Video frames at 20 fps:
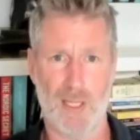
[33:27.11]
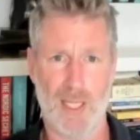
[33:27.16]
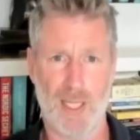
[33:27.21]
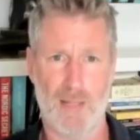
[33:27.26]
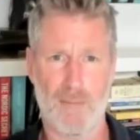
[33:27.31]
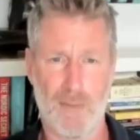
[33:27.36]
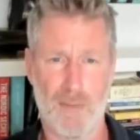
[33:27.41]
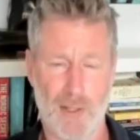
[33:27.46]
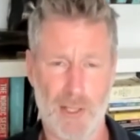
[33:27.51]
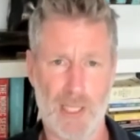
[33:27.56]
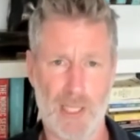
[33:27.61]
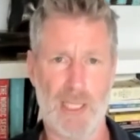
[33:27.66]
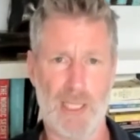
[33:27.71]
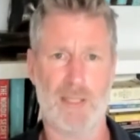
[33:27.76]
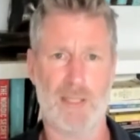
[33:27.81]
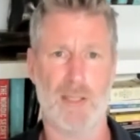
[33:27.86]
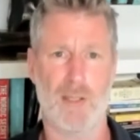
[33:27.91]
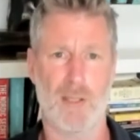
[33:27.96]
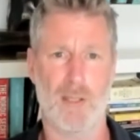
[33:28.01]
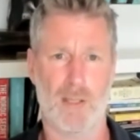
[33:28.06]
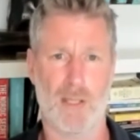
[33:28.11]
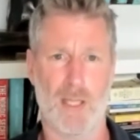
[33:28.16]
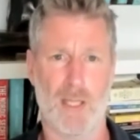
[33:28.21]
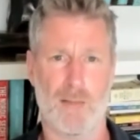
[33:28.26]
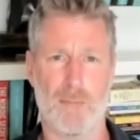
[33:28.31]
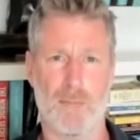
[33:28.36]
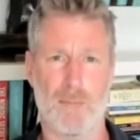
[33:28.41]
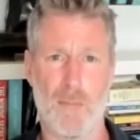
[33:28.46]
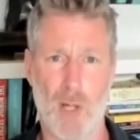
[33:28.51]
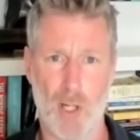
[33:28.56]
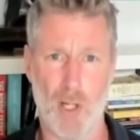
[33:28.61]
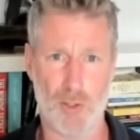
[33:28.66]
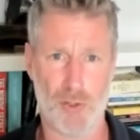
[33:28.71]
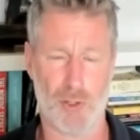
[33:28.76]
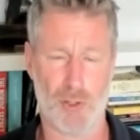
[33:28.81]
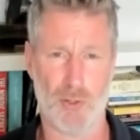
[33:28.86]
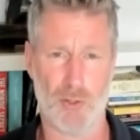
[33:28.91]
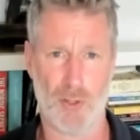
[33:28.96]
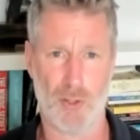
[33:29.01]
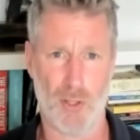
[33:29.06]
and very little kind of
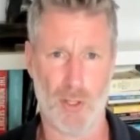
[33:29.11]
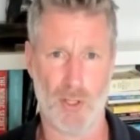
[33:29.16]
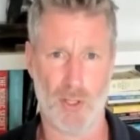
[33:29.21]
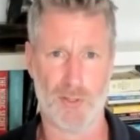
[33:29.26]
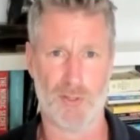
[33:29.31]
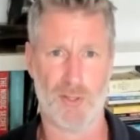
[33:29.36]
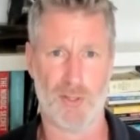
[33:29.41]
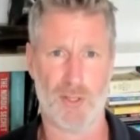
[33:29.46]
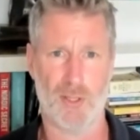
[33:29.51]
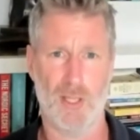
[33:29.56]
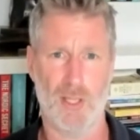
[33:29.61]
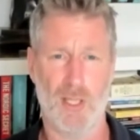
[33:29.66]
marginal cost.